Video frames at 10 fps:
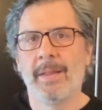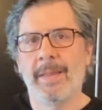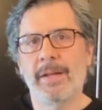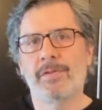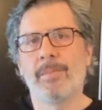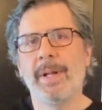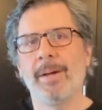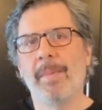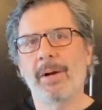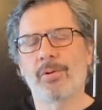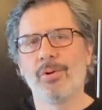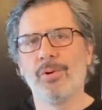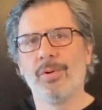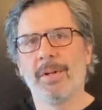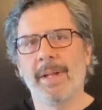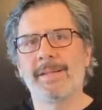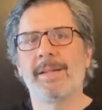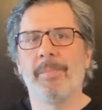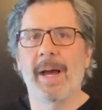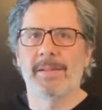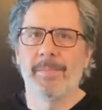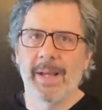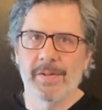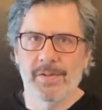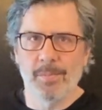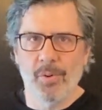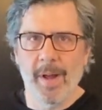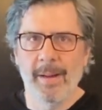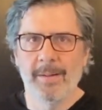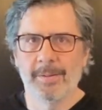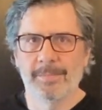Thanks for meeting my crew. Let's get back to making some bread.